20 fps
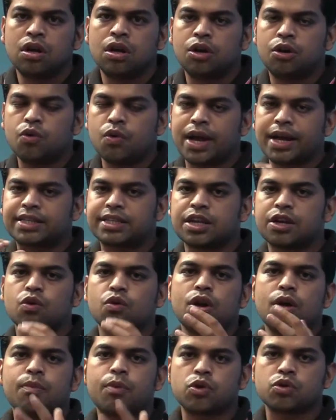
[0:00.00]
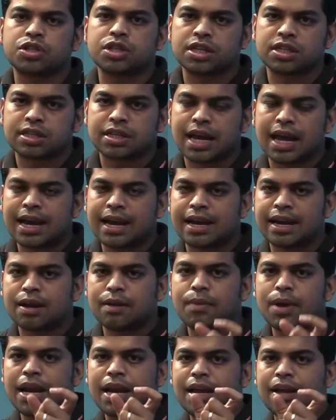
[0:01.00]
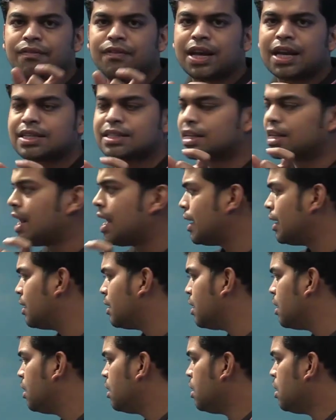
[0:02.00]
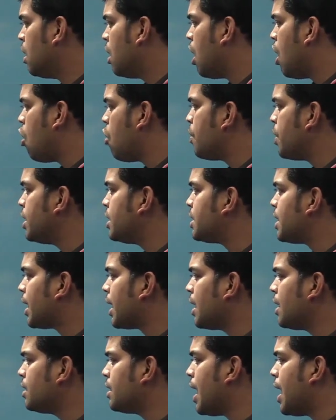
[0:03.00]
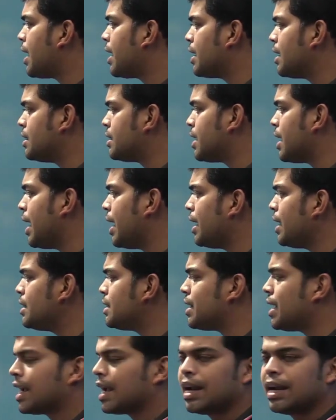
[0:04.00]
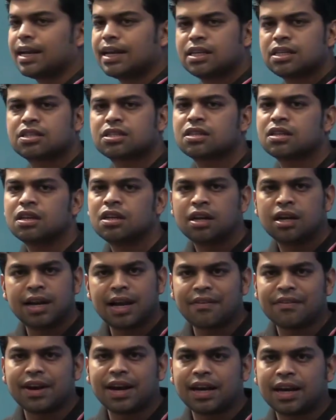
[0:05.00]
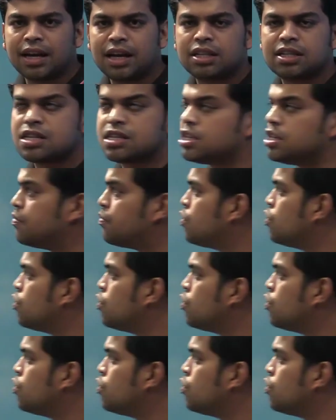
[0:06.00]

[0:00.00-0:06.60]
to execute a process, and remaining we can say that the how many seconds, that is 18 seconds, is definitely the CPU is